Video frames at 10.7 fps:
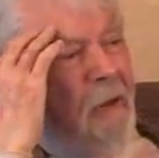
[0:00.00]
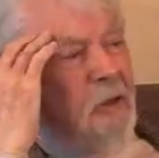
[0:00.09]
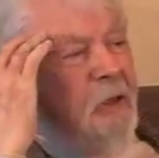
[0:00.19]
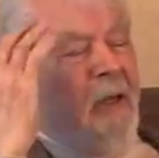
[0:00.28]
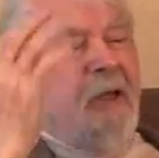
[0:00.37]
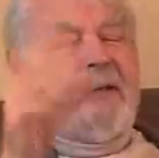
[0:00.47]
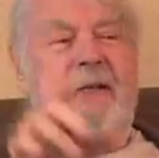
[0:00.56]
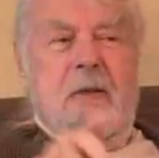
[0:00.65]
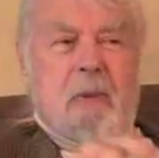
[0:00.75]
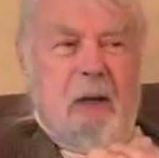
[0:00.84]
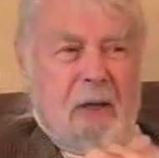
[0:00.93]
is an
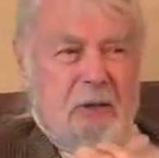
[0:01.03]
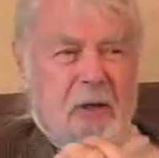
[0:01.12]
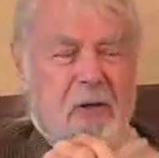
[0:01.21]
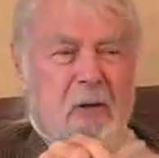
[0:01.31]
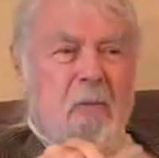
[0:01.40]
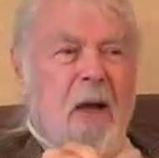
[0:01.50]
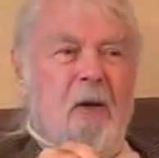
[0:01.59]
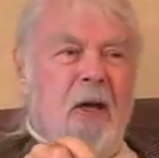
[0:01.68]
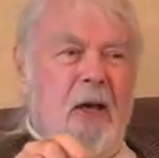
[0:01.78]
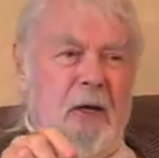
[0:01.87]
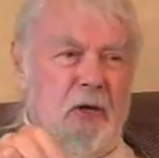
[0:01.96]
ET base under
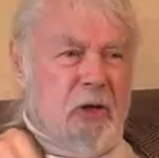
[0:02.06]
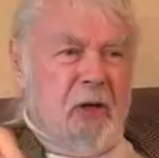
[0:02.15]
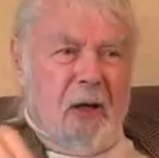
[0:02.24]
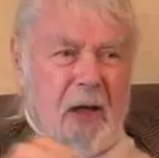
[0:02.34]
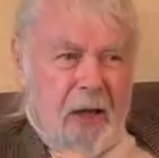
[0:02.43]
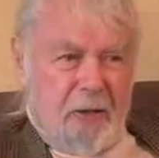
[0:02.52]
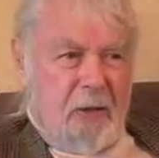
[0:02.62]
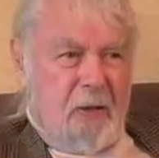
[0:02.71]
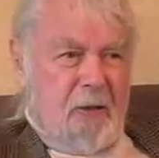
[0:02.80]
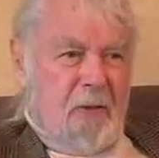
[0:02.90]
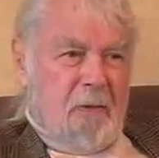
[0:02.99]
Mount Hayes in
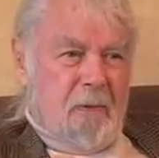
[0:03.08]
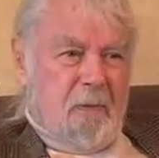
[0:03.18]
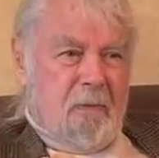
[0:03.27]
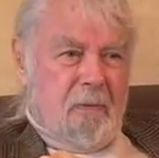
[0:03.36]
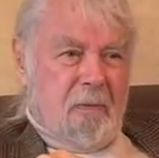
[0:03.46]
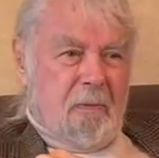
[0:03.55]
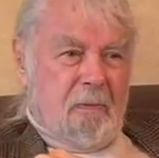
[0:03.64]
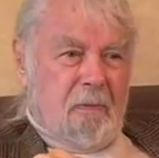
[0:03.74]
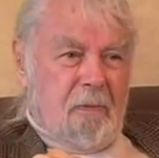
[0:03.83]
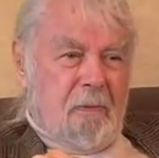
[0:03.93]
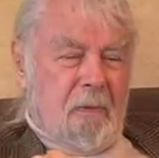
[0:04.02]
Alaska.
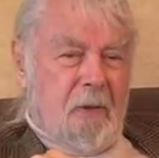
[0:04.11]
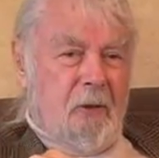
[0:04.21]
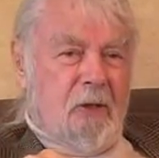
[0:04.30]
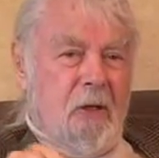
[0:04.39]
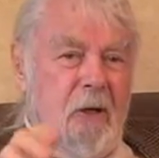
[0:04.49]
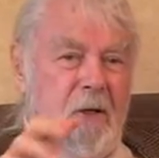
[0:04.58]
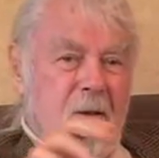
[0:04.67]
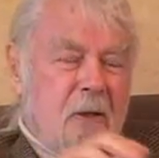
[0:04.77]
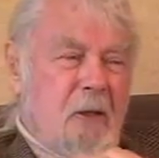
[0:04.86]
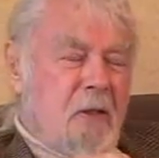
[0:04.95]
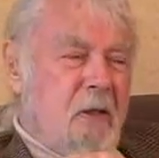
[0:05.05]
There's
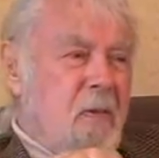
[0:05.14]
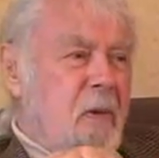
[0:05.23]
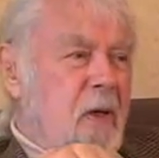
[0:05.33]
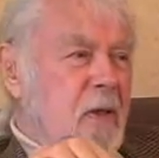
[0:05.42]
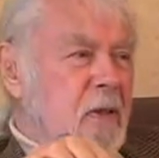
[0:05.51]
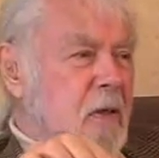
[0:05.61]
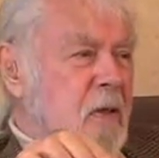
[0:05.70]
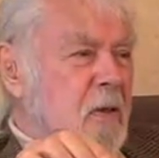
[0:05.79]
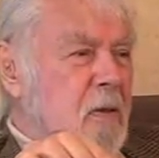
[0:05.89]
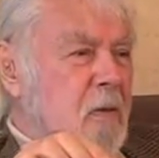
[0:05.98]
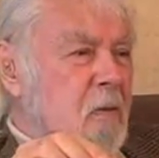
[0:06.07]
another ET base
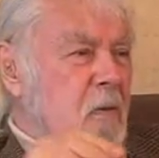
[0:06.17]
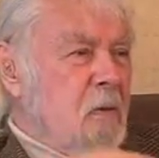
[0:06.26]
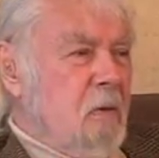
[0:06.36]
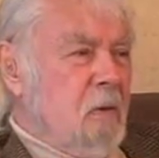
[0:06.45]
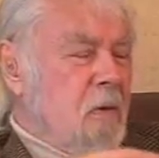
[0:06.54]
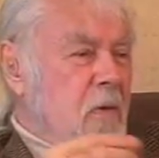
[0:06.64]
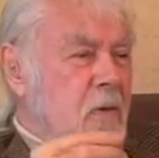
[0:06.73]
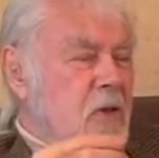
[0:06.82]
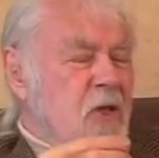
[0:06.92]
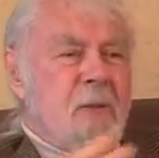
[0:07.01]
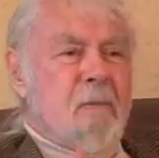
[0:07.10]
under
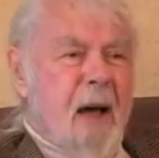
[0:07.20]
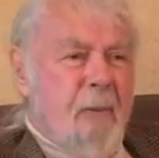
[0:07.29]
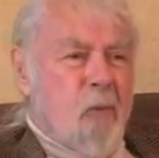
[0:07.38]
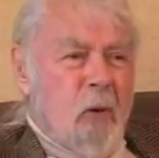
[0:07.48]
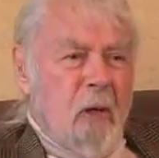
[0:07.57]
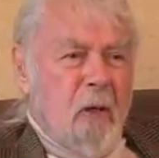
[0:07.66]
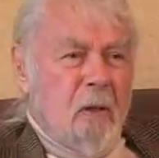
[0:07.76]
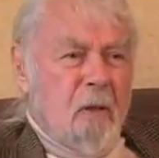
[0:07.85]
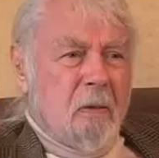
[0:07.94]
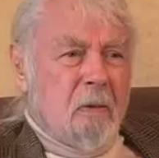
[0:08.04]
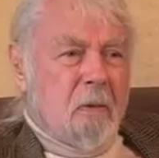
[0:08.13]
Zimbabwe.
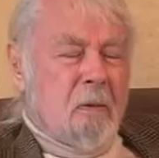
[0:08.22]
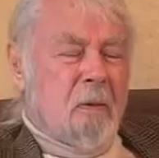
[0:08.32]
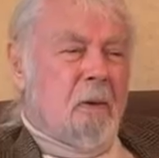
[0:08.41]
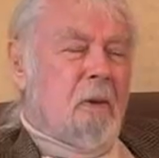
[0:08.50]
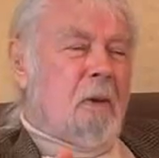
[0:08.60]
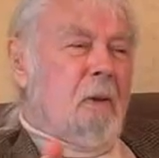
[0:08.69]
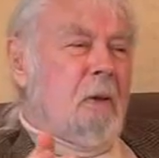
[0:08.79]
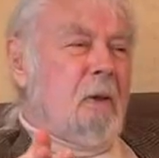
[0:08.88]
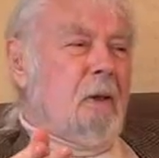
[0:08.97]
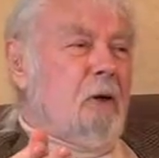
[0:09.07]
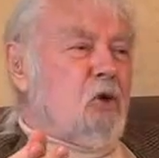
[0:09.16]

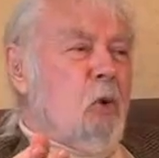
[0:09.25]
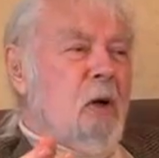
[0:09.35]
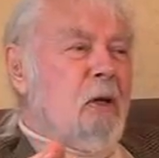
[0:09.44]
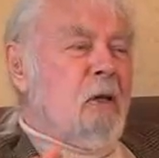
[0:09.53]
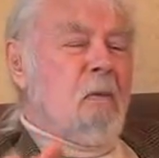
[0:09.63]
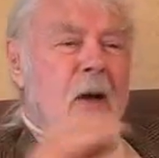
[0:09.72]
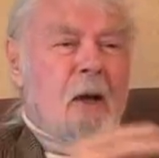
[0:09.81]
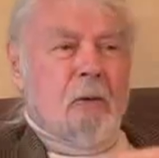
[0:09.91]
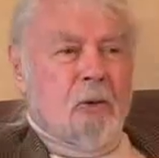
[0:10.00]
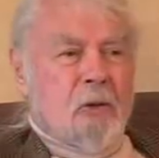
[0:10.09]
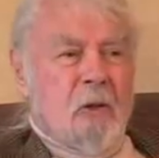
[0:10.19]
There's one in the
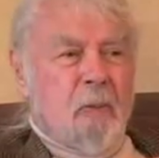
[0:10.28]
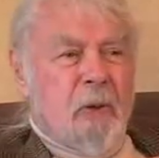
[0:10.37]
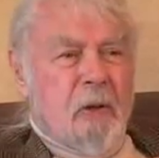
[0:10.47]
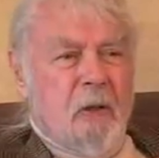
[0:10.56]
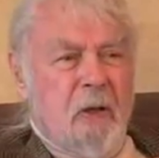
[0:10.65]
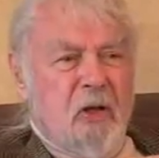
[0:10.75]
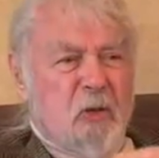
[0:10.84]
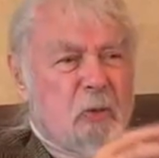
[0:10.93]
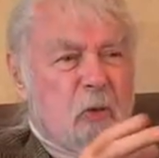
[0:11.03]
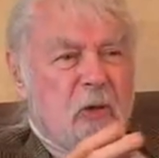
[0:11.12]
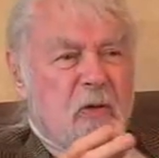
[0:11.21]
mountains of the Pyrenees
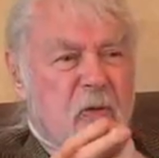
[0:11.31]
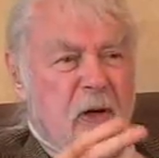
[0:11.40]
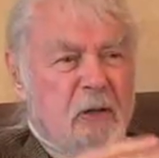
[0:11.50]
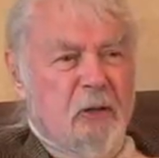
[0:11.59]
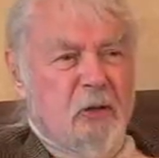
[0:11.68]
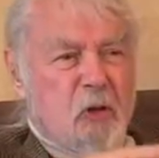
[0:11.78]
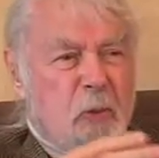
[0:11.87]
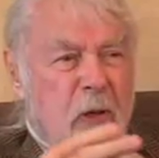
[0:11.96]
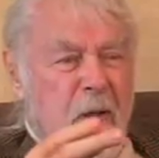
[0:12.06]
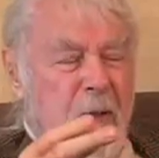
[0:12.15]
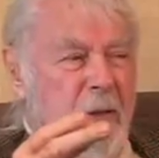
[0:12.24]
between France and
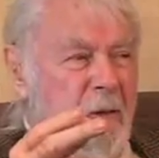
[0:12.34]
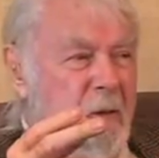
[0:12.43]
Spain